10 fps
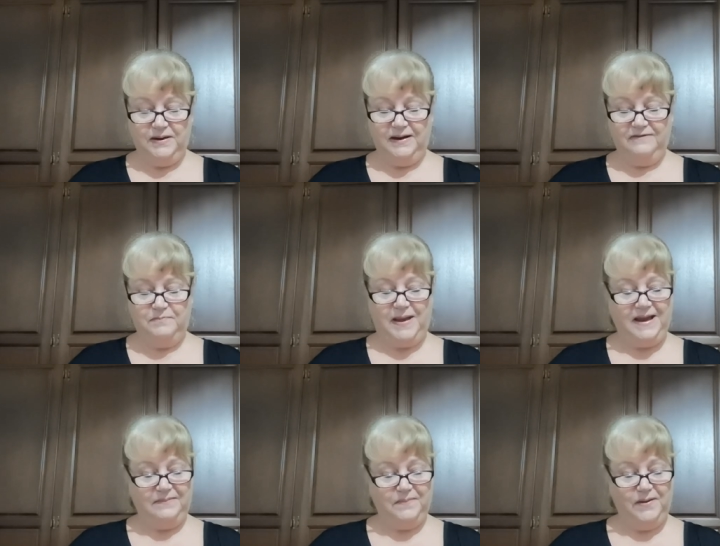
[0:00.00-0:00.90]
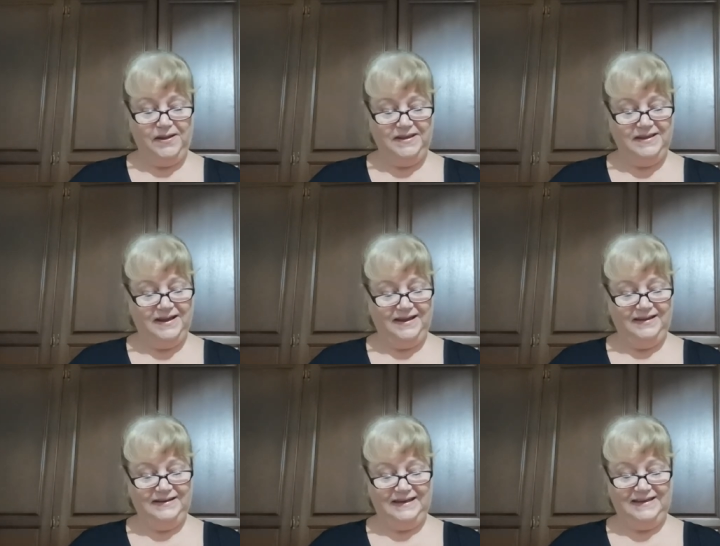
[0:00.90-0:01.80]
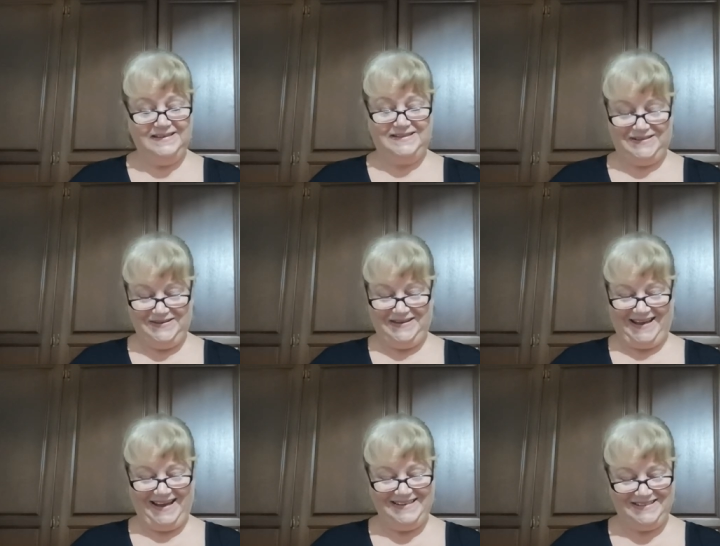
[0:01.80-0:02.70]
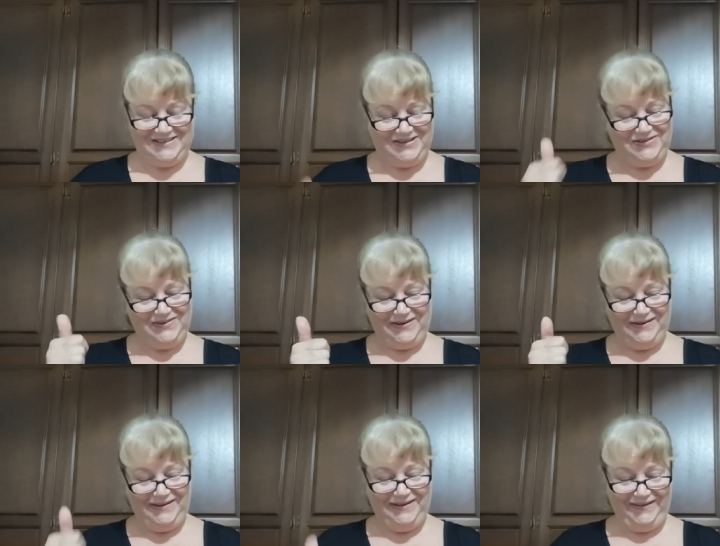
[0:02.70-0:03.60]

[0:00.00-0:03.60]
but I've packed my yarn in a suitcase, good on